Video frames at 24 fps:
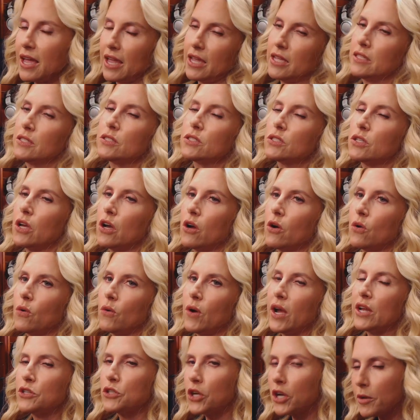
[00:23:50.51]
And
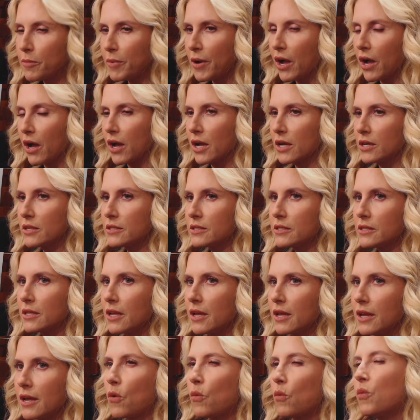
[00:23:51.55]
so I took a pause
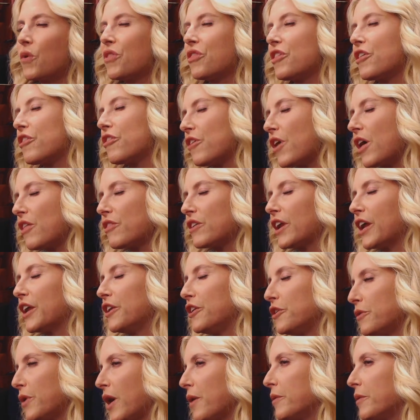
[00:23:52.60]
with the thought that I
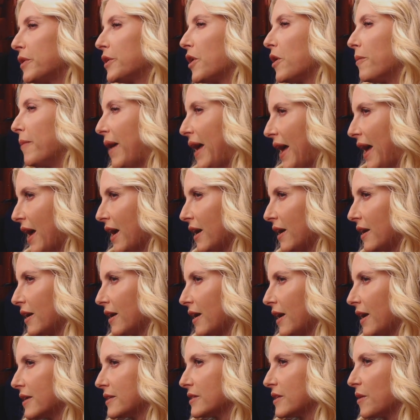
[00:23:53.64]
knew I would go back
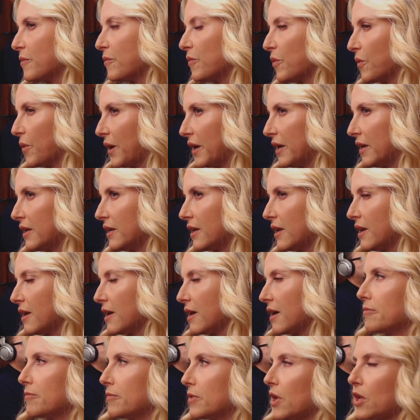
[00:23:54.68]
at some point.
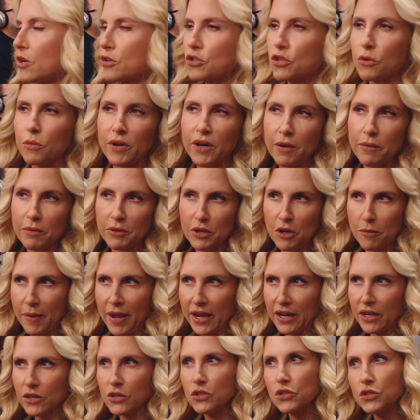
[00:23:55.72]
Not sure what I would go
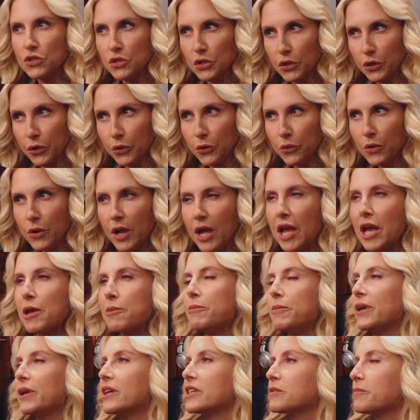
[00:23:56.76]
back and do,
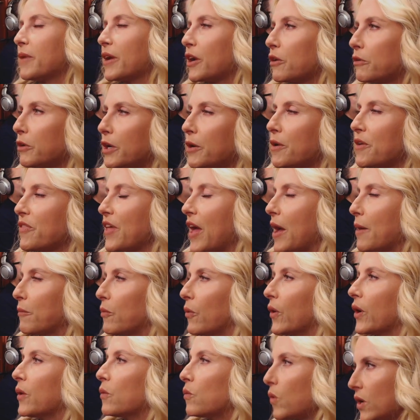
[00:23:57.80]
because my career at that
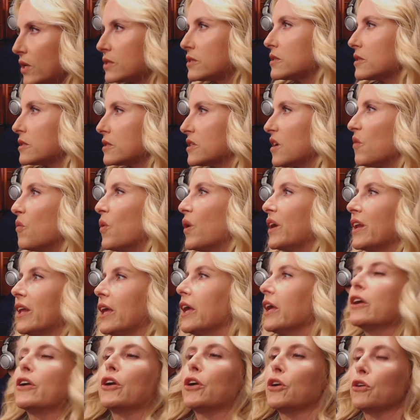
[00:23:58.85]
point was somewhat
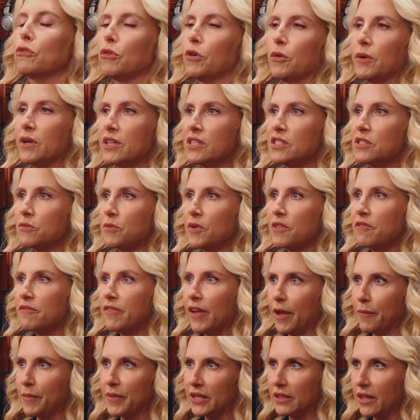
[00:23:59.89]
incongruous with
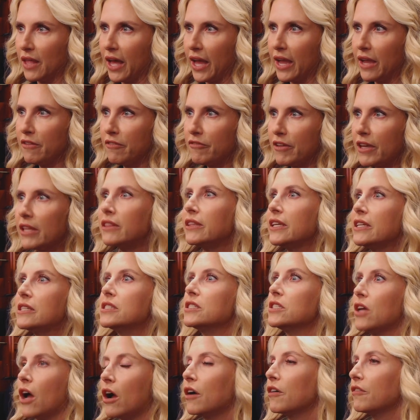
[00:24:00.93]
family life, at
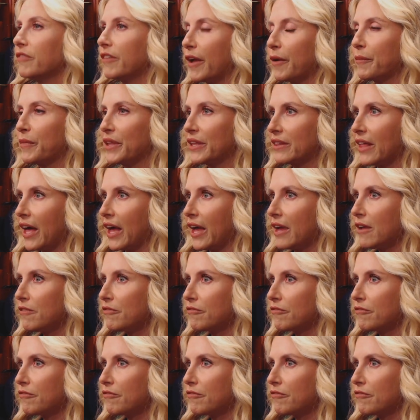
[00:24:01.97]
least young family life.